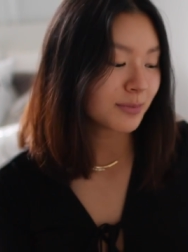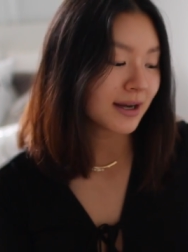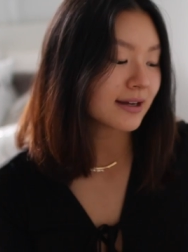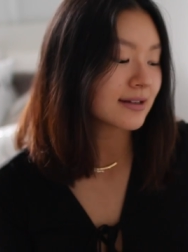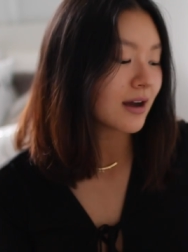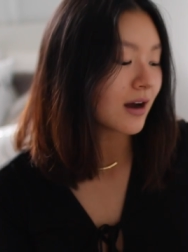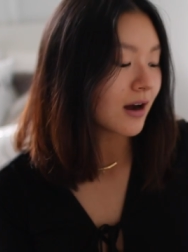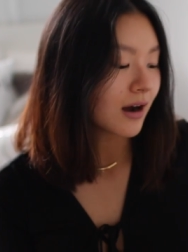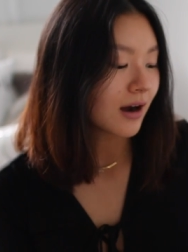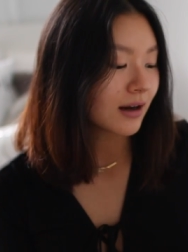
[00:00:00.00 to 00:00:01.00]
But
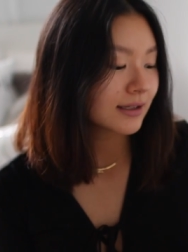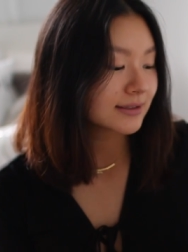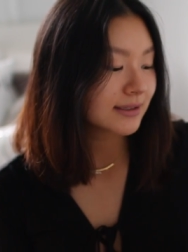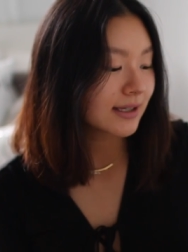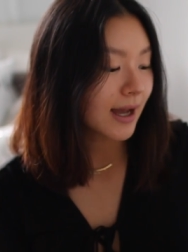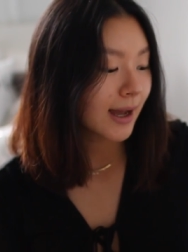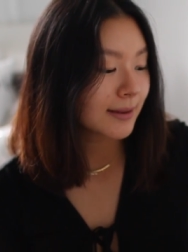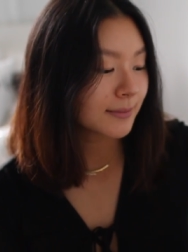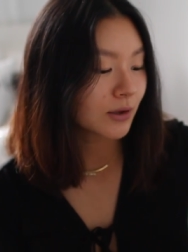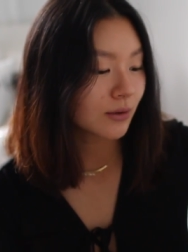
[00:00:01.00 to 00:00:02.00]
honestly,
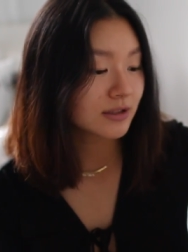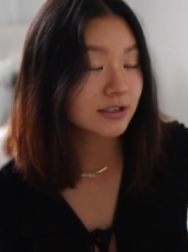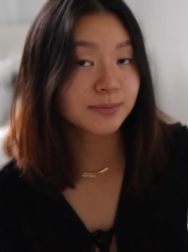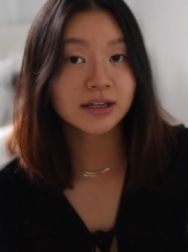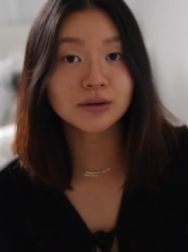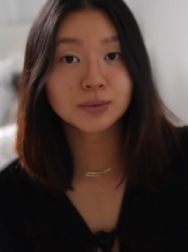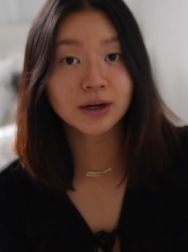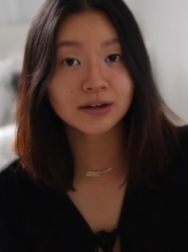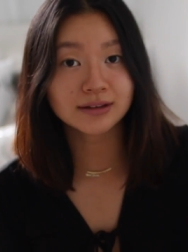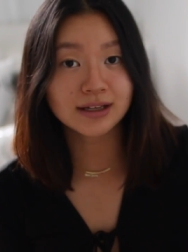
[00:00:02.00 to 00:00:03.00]
I'm going to be
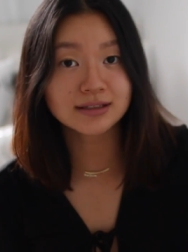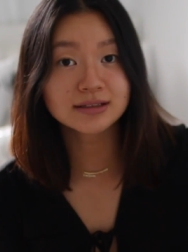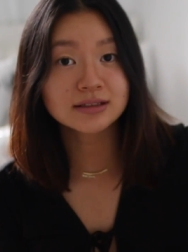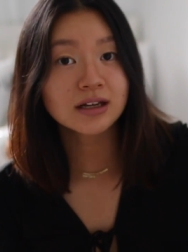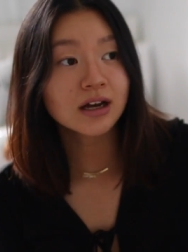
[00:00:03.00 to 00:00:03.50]
wearing this